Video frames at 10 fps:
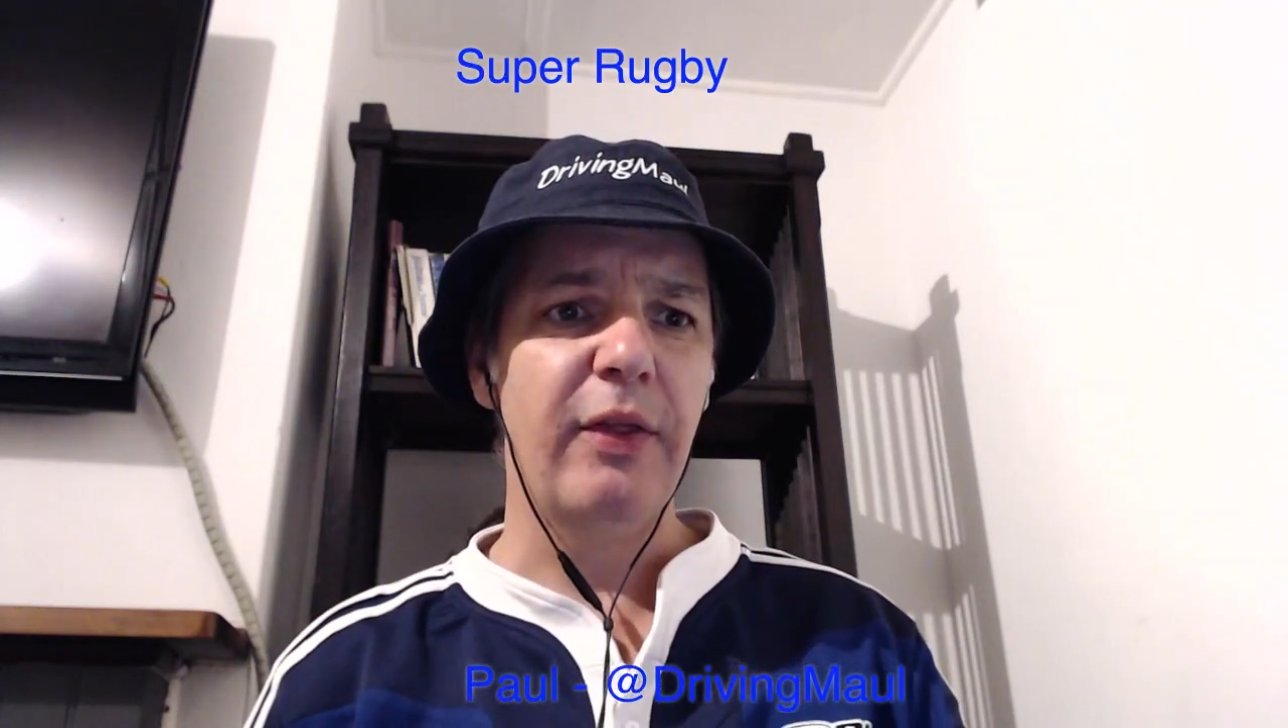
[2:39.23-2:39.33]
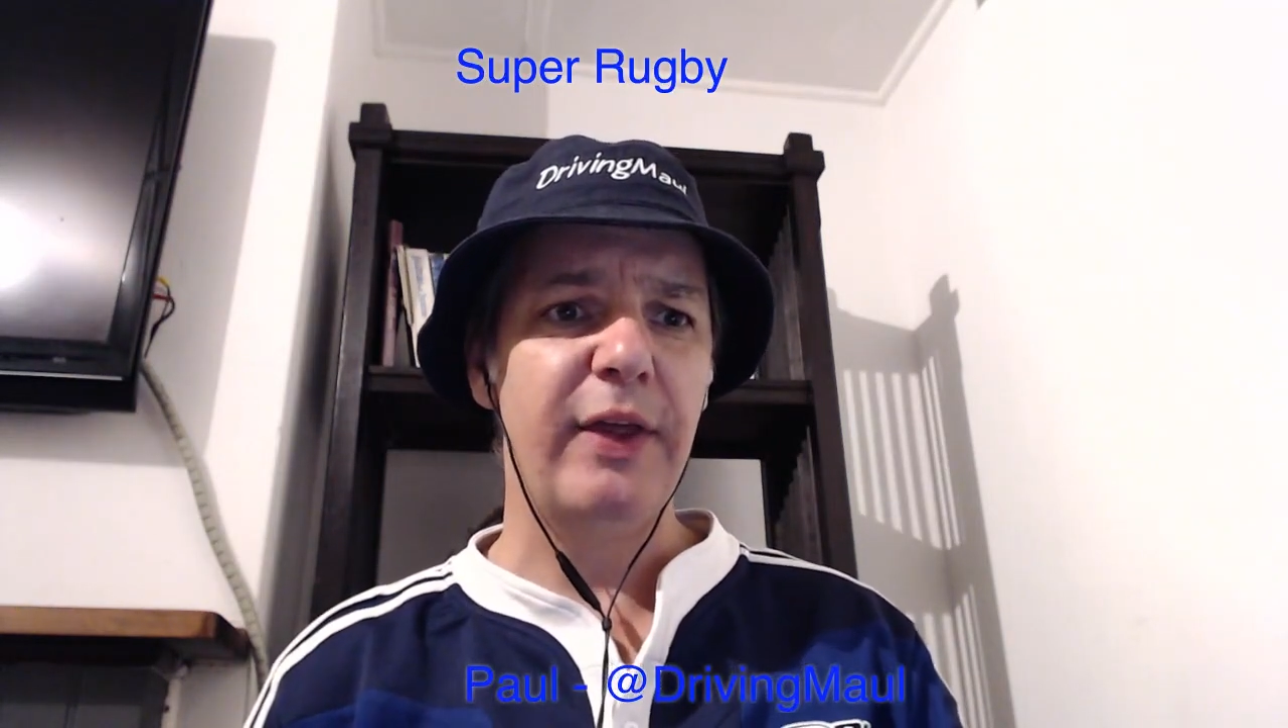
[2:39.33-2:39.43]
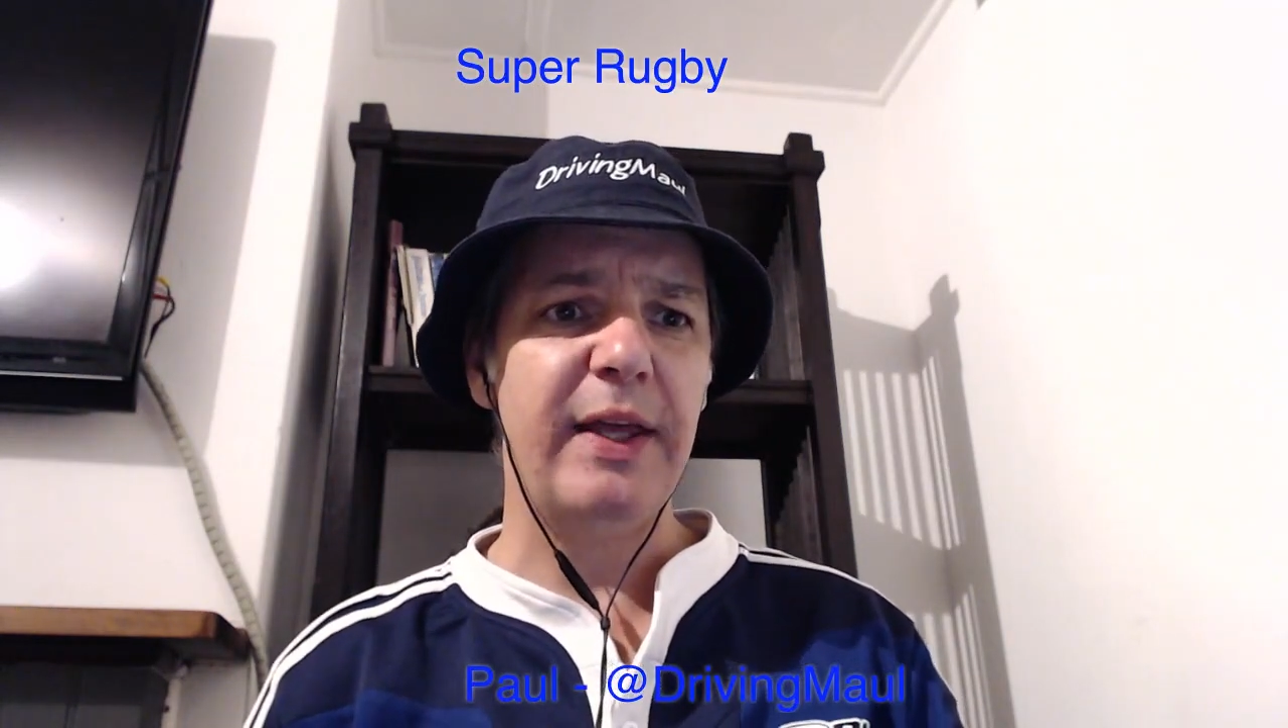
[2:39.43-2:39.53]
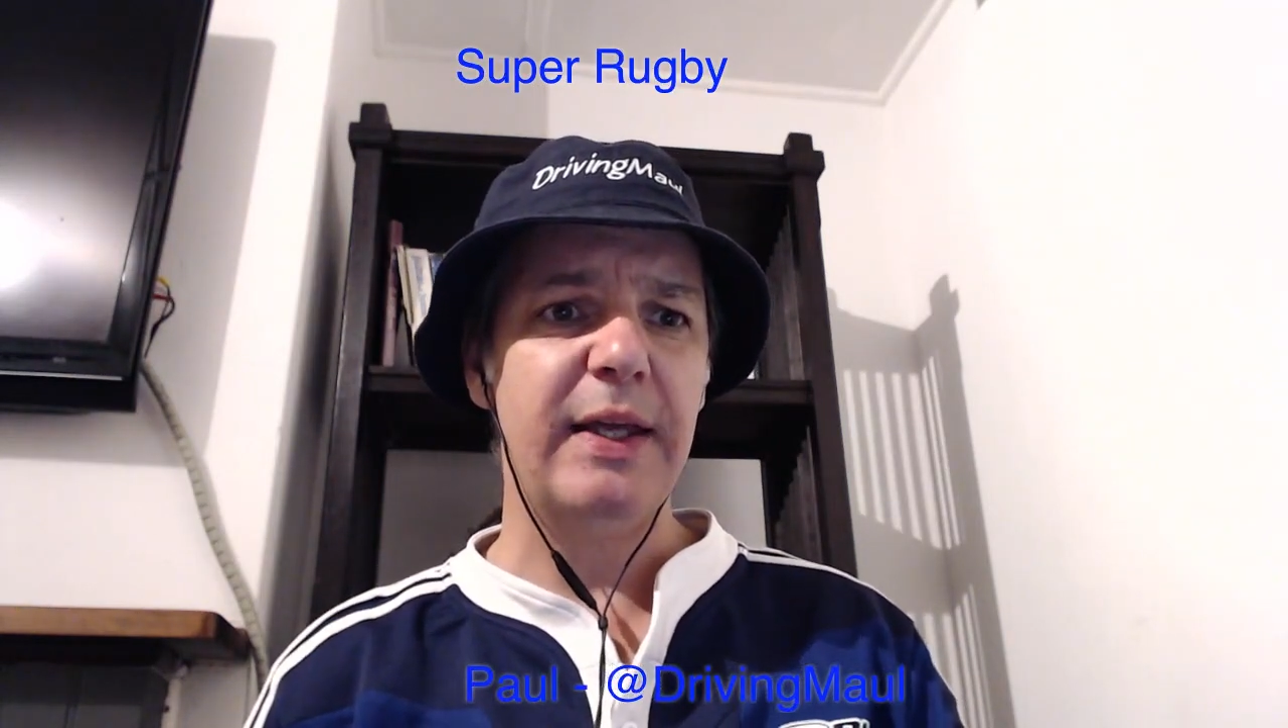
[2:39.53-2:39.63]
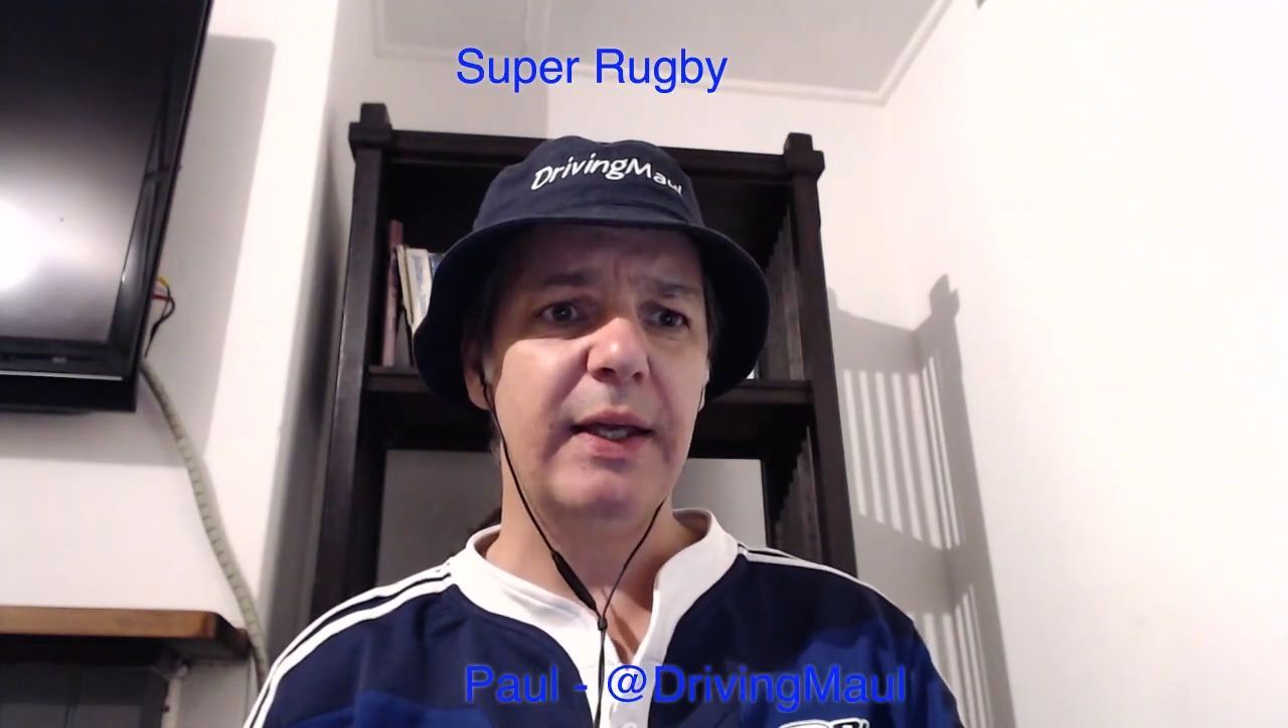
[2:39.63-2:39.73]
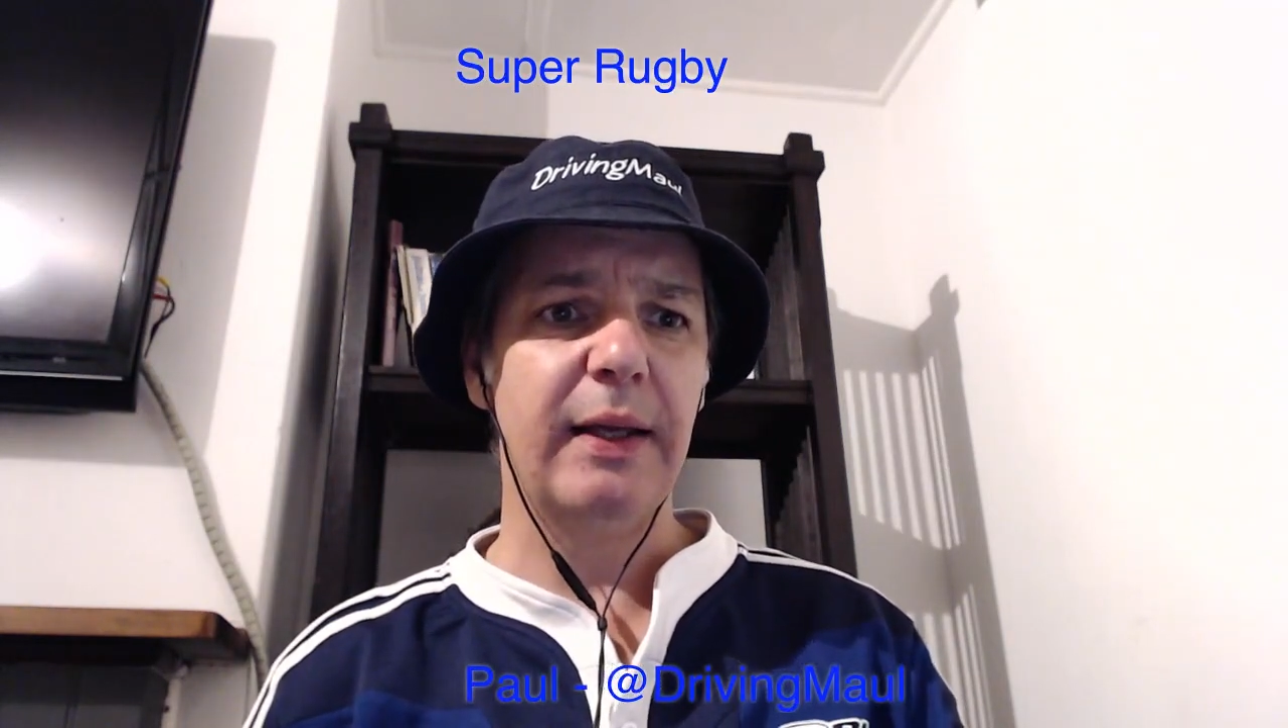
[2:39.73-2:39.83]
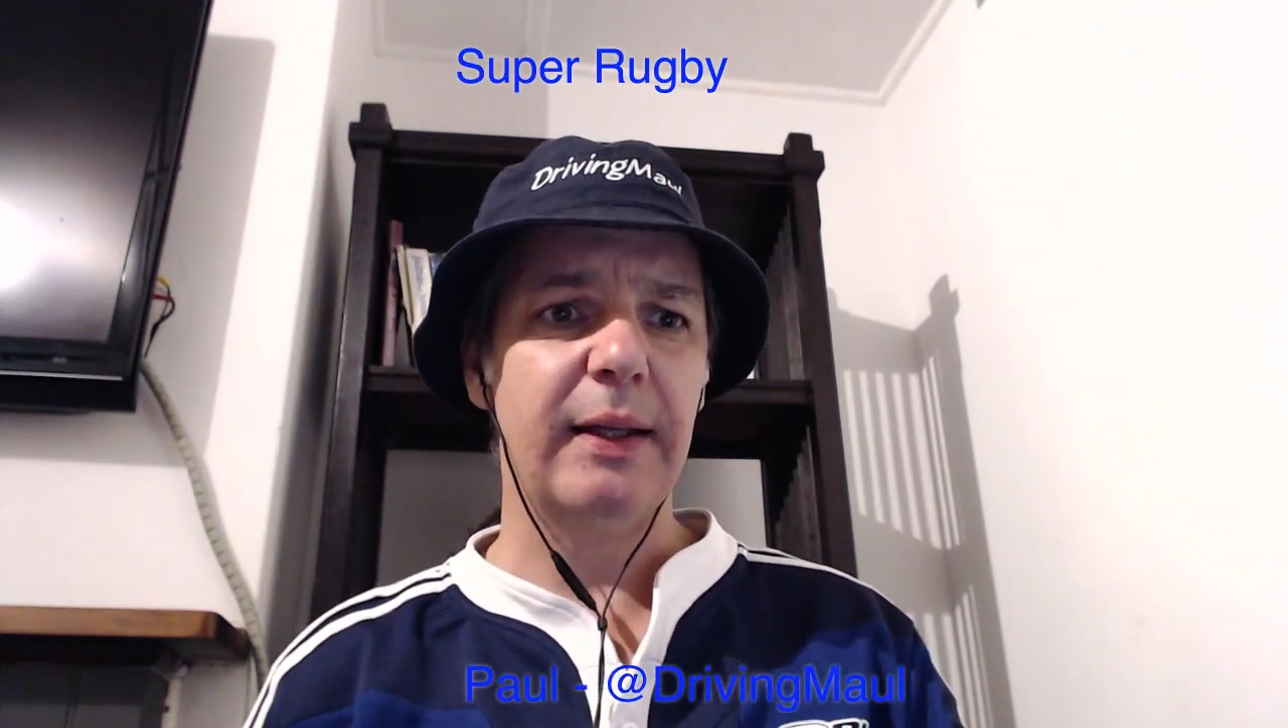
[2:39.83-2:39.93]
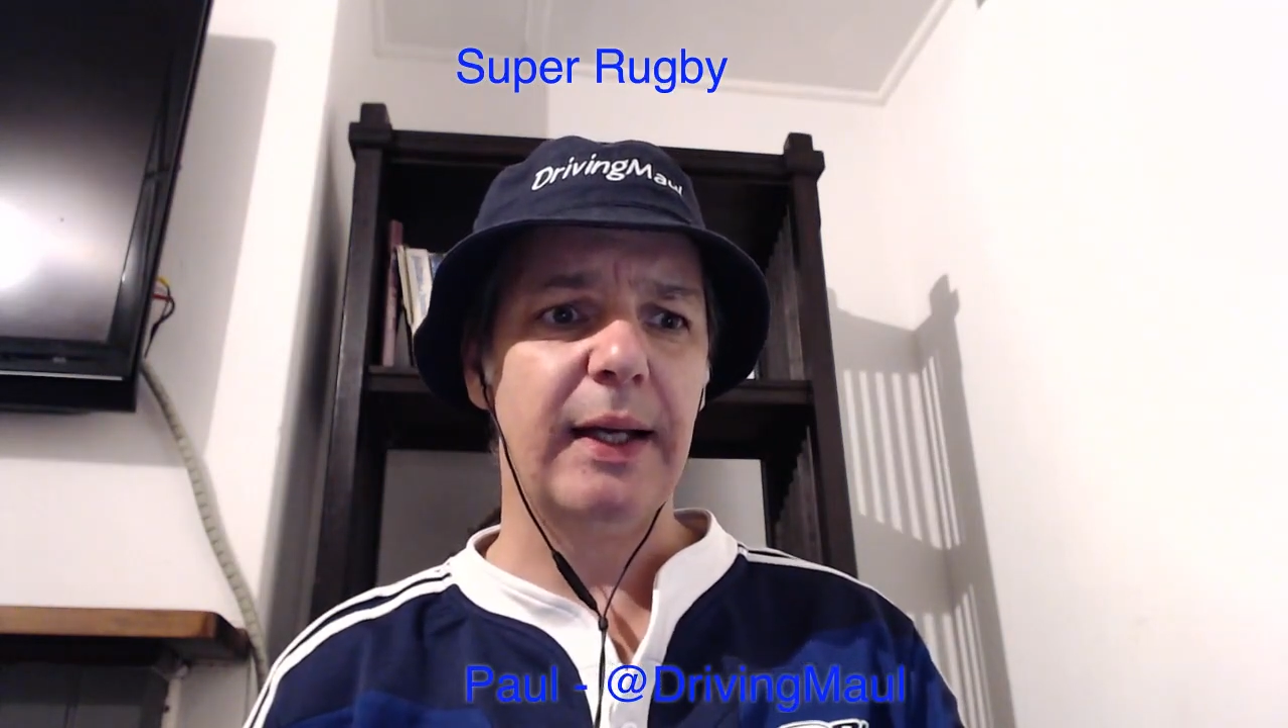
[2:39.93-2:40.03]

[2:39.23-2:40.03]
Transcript: the